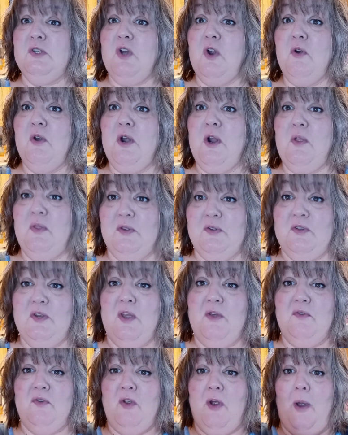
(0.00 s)
stirring on the
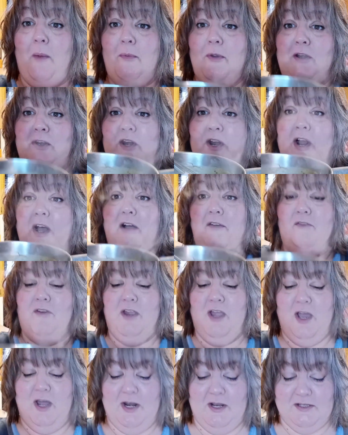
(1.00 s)
stove, so I picked it off
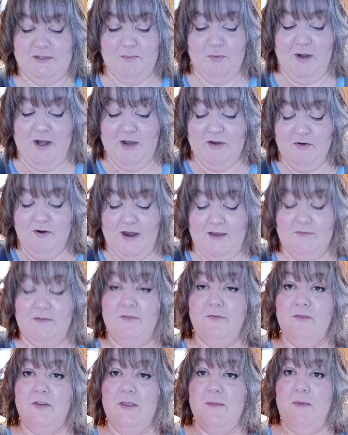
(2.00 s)
and got it. It's brown
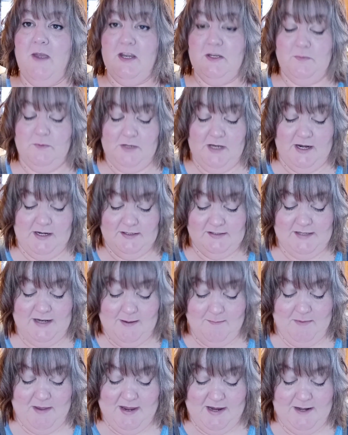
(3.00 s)
gravy for the mashed potatoes
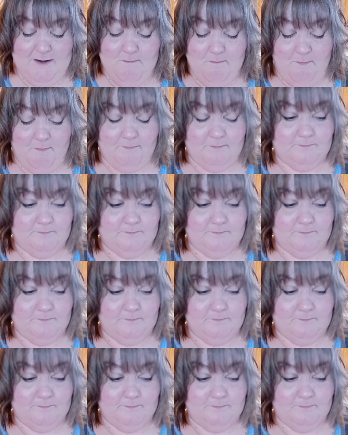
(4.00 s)
that I made.